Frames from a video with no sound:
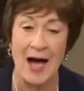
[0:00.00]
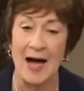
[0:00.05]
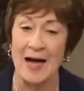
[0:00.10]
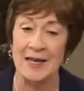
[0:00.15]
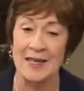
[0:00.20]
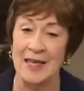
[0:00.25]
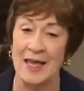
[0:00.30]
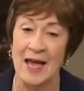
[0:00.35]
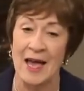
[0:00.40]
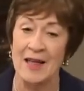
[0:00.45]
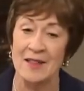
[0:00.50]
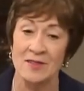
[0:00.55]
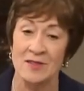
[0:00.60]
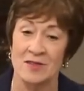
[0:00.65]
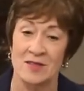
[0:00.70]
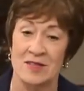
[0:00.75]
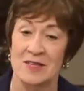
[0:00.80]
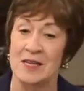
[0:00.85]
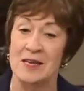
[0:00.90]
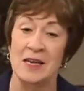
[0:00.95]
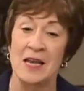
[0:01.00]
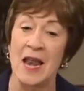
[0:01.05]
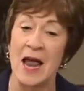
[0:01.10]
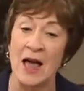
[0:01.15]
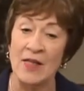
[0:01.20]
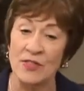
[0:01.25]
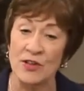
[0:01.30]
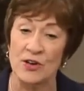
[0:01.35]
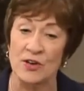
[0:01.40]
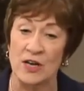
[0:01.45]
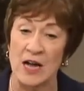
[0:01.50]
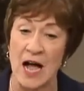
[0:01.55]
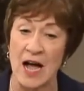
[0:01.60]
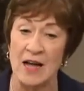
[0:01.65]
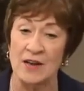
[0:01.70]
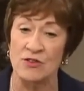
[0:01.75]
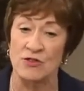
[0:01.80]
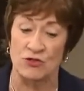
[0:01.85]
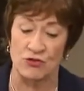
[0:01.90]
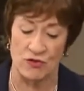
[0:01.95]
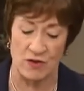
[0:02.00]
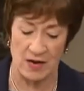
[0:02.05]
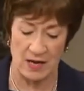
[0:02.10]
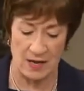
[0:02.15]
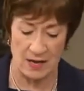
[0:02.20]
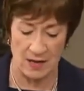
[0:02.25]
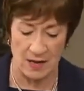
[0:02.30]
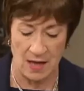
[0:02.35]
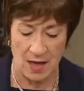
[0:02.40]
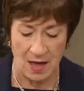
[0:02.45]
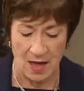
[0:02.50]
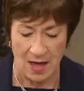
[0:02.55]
against another country